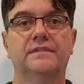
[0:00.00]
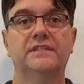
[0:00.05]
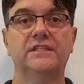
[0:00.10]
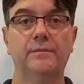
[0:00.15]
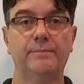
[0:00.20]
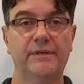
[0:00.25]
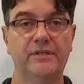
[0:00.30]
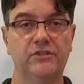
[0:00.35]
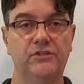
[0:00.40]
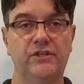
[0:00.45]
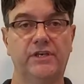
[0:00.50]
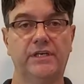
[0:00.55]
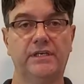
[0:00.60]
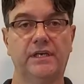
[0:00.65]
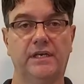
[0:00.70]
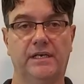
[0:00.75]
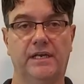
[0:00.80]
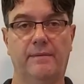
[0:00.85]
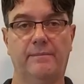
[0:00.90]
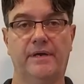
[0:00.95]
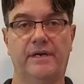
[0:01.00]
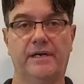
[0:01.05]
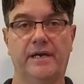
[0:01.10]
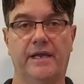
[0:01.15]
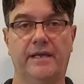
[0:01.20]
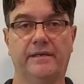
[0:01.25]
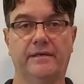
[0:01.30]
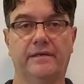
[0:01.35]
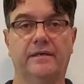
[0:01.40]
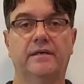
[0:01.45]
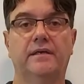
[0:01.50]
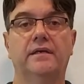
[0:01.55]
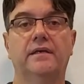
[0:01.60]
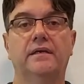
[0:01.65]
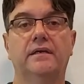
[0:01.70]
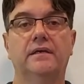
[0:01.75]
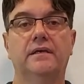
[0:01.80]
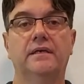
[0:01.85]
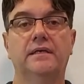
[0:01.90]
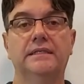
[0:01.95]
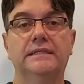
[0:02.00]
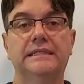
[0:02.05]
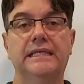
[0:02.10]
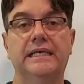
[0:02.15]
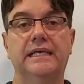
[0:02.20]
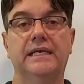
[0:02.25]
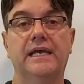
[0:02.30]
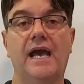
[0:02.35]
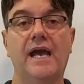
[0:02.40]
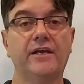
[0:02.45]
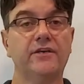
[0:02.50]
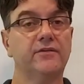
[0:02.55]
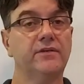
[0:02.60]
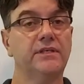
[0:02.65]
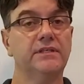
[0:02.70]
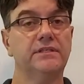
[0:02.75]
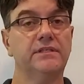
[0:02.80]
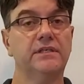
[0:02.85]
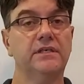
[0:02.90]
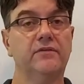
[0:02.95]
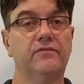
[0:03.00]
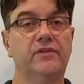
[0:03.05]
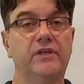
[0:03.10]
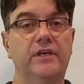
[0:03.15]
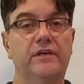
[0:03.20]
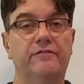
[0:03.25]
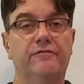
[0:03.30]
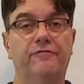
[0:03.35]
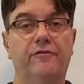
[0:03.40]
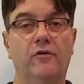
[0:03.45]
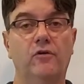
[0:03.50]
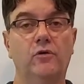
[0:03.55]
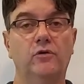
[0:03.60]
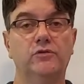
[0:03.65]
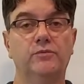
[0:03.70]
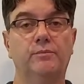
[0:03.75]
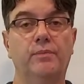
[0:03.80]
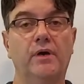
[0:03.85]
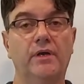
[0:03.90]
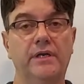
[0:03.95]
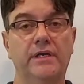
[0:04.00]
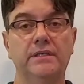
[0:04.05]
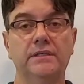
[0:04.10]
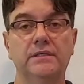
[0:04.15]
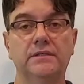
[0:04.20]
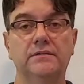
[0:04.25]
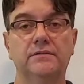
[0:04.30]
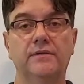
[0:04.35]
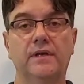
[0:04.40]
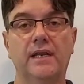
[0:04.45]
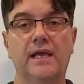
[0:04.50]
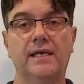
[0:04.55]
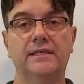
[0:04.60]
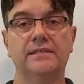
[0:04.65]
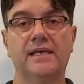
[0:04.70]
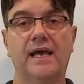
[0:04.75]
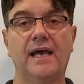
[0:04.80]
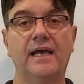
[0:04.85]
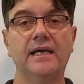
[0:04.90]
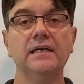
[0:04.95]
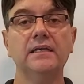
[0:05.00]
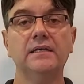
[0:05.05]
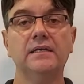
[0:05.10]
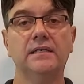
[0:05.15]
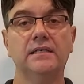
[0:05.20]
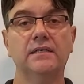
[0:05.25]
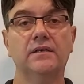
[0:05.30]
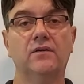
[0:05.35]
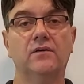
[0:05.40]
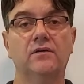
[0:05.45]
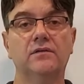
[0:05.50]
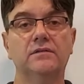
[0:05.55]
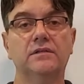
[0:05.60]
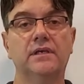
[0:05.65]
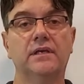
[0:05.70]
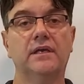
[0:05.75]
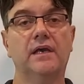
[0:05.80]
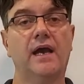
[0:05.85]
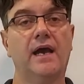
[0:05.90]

Tip and trick number 9. The accuracy of the follow spotting relies highly on the